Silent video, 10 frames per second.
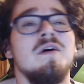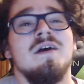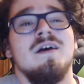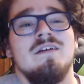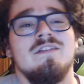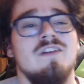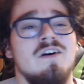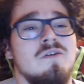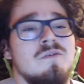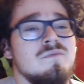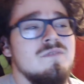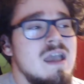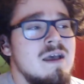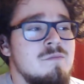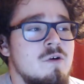So, yeah,
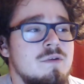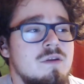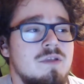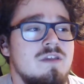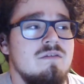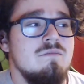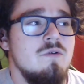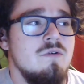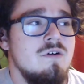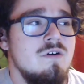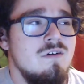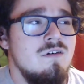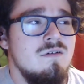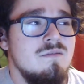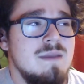I'm hoping to play some
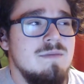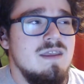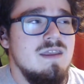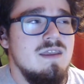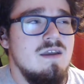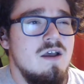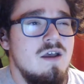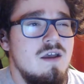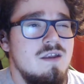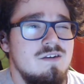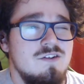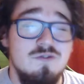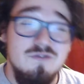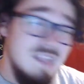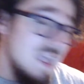more maybe on
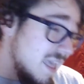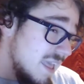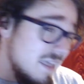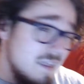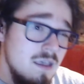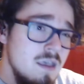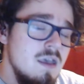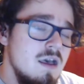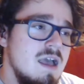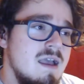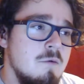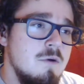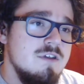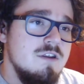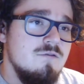Tuesday. I was
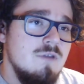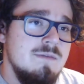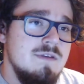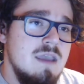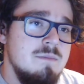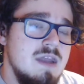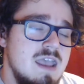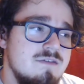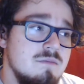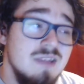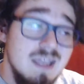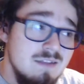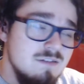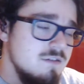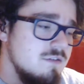going to stream tonight, but I have some
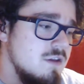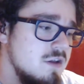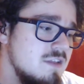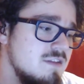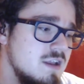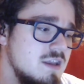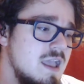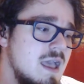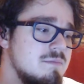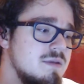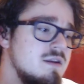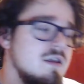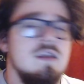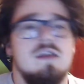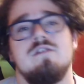plans, so that's not going to happen.
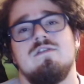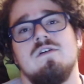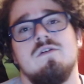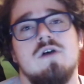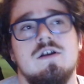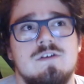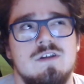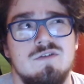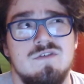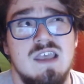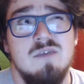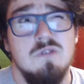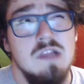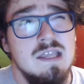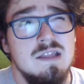And so on Tuesday will
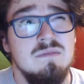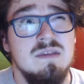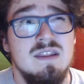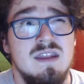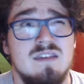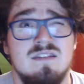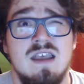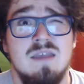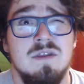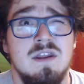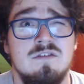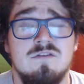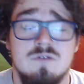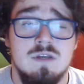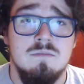likely be the next time that I
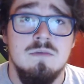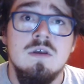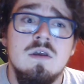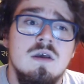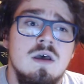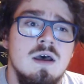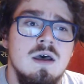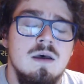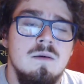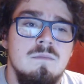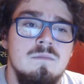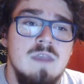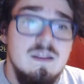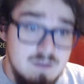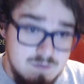stream.
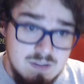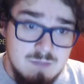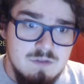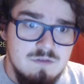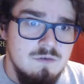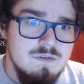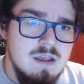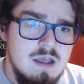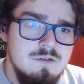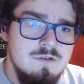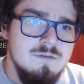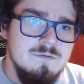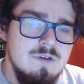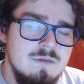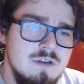At least Demon Souls. I'll do some
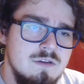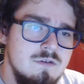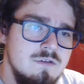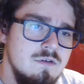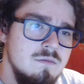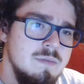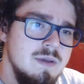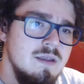streams on YouTube, but